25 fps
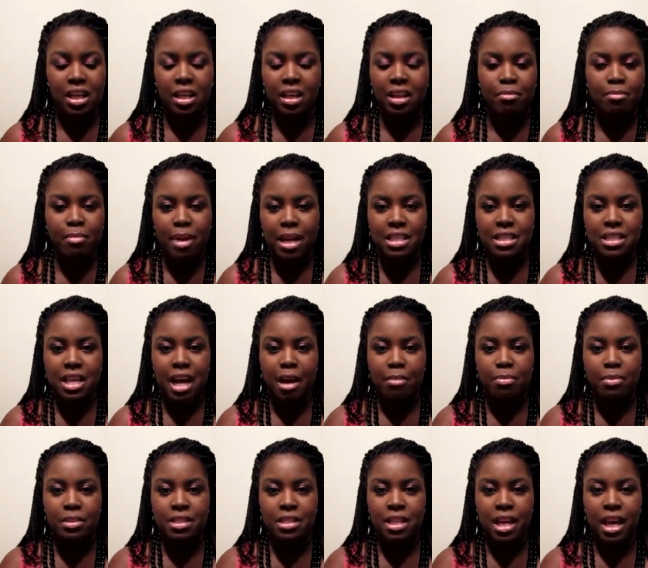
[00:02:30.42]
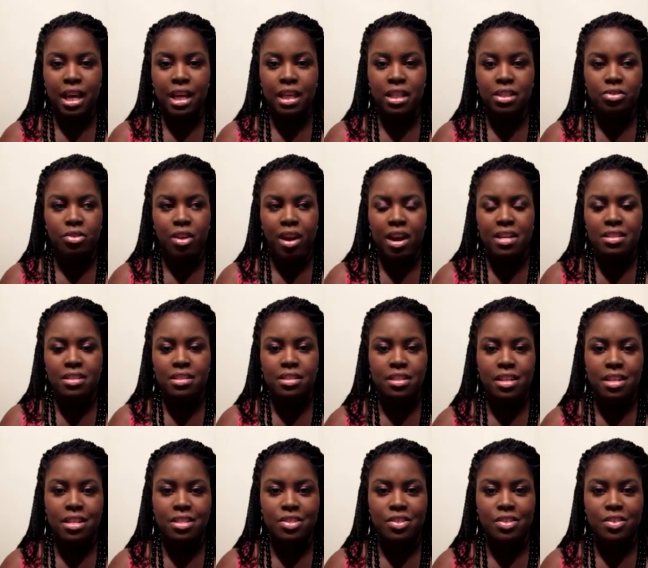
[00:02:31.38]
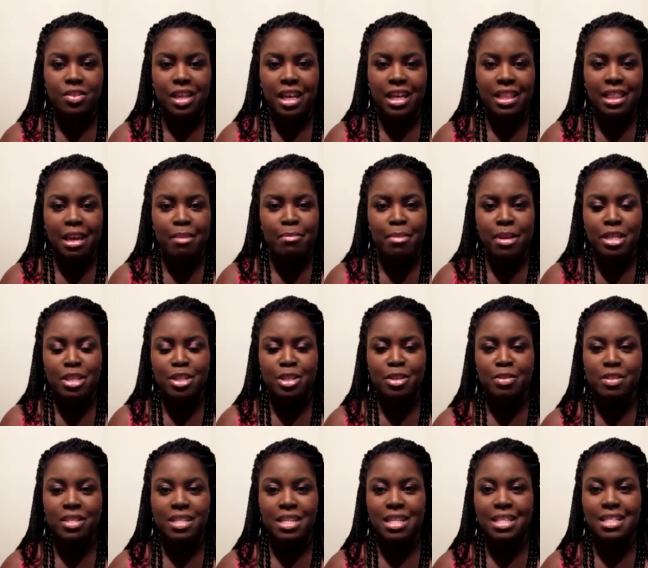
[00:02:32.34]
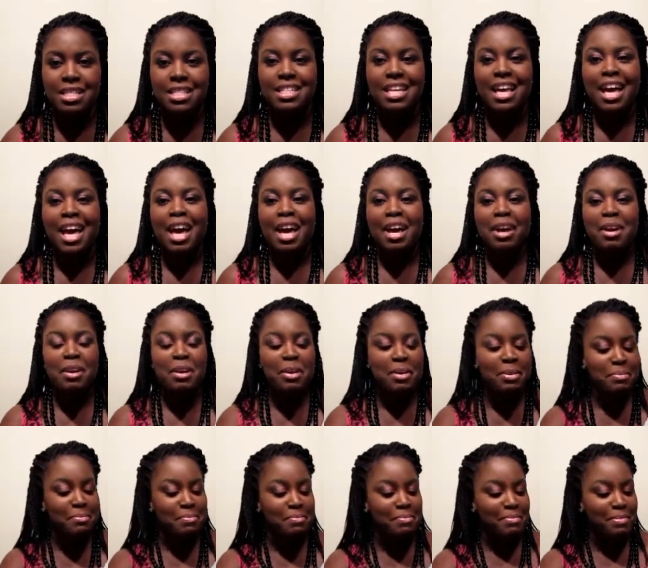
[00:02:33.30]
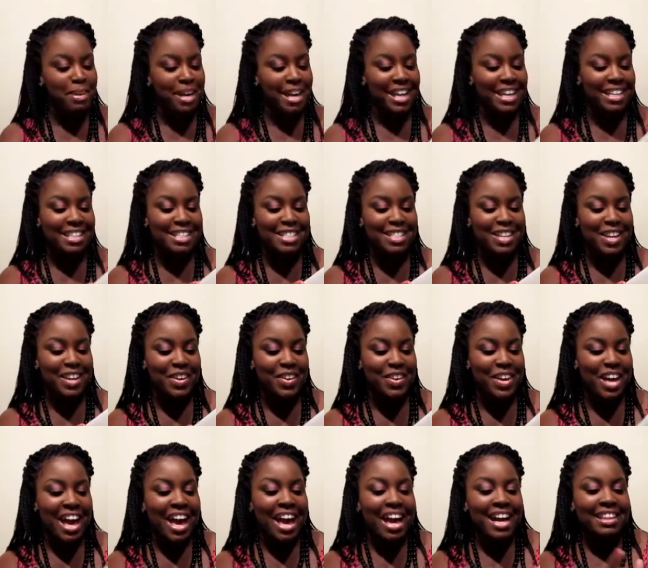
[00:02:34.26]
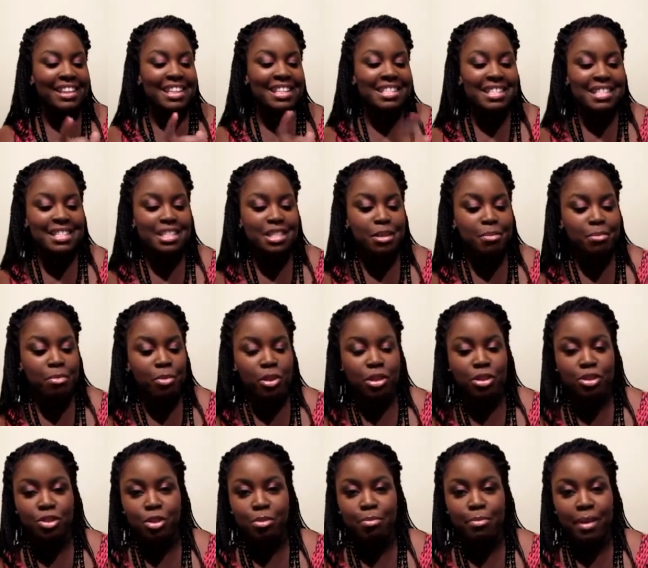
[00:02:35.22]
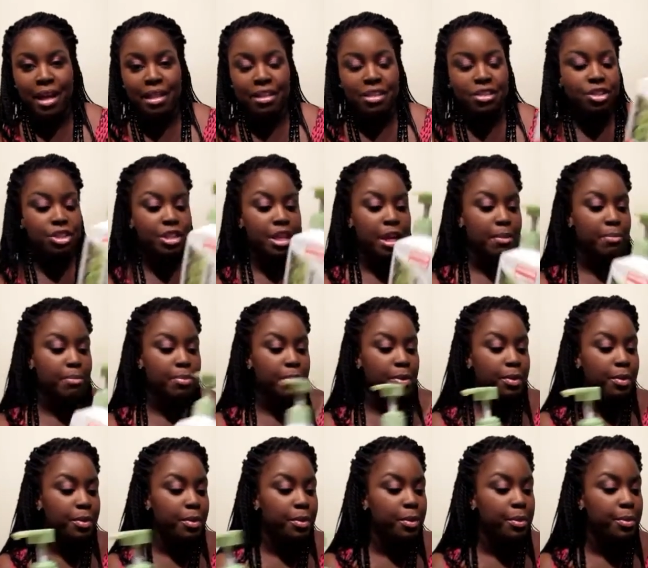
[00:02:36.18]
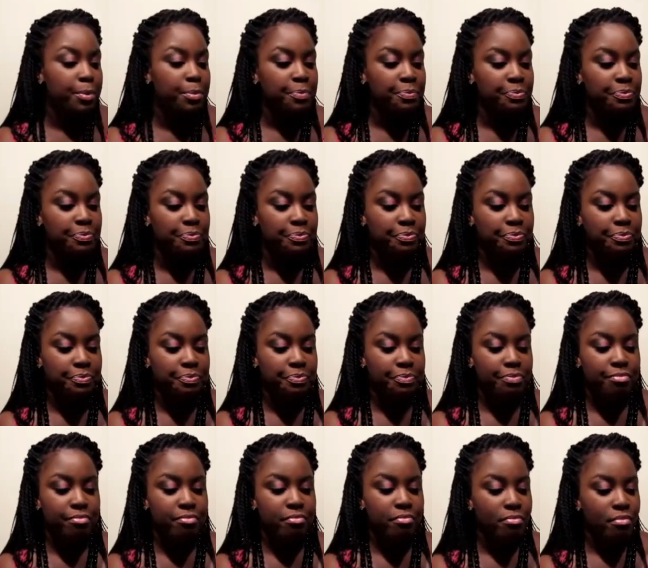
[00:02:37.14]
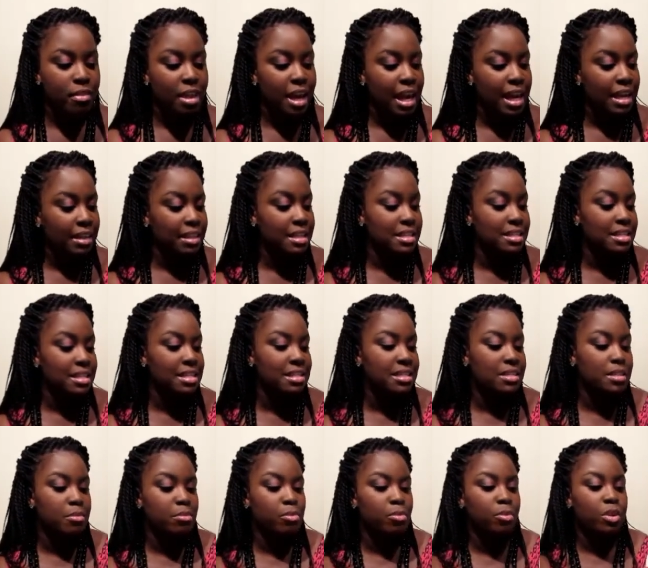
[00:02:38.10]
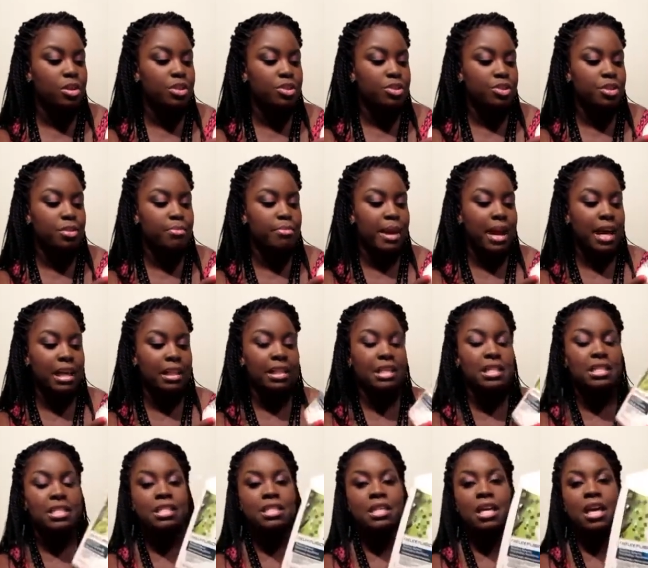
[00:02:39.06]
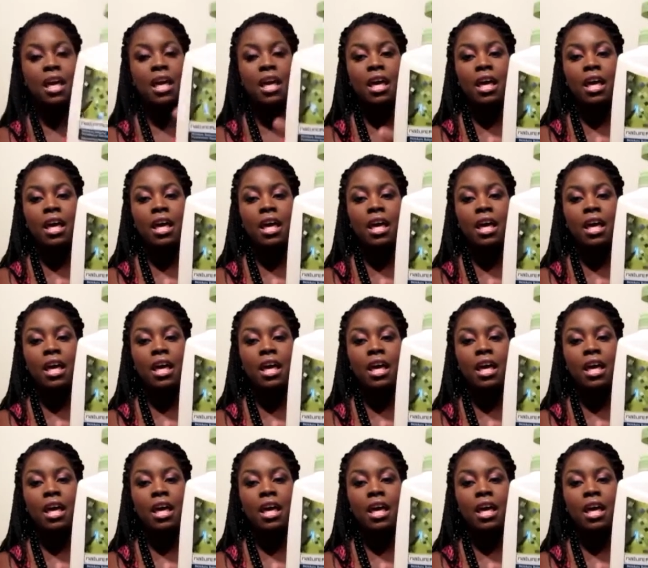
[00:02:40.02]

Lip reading: my scalp is like dry as the desert. Like, that makes no sense. But so this is the Moisture Balance shampoo, and this is the Moisture Balance